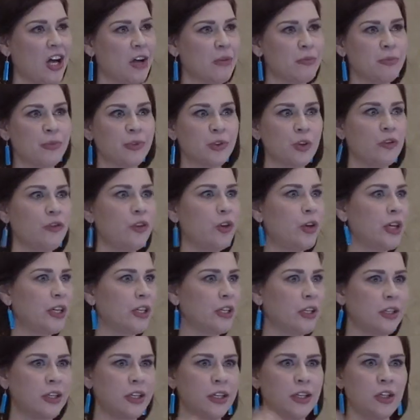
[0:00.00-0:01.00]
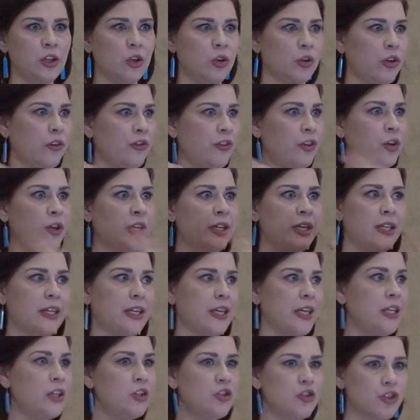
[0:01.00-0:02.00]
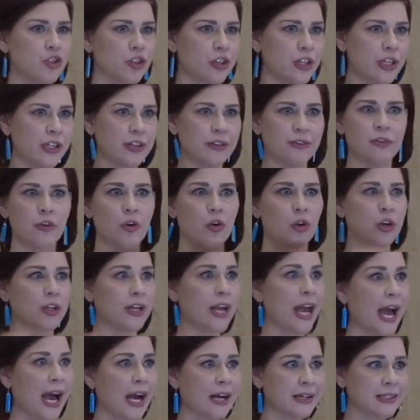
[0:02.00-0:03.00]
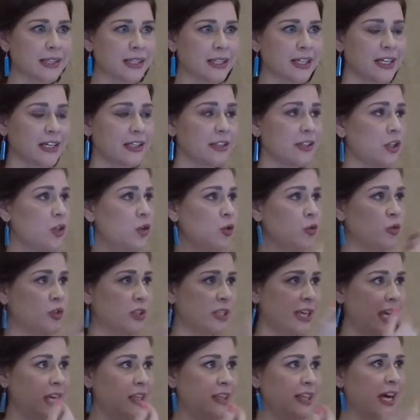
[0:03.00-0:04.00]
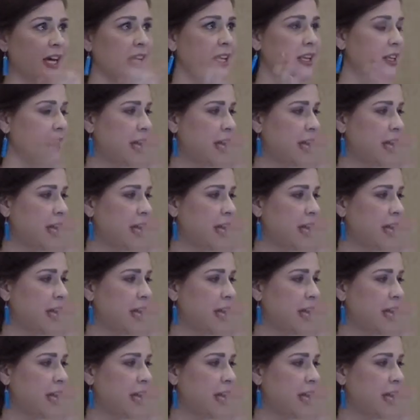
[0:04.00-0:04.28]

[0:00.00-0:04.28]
So if you get an injury or an accident, you take that,